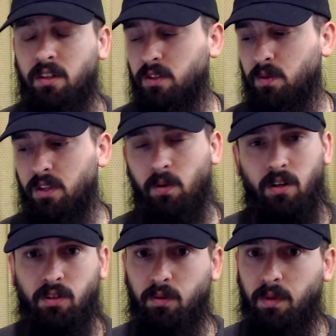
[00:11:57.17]
That's what they
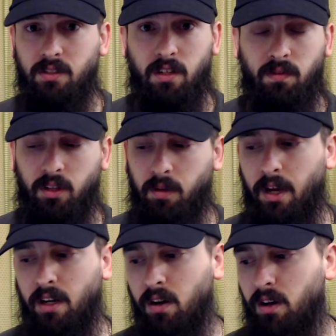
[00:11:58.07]
want to do based off the
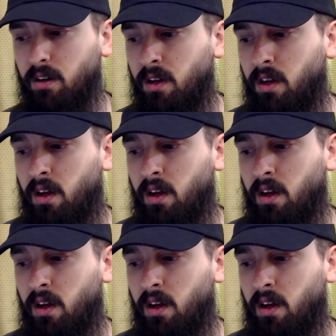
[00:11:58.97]
command card.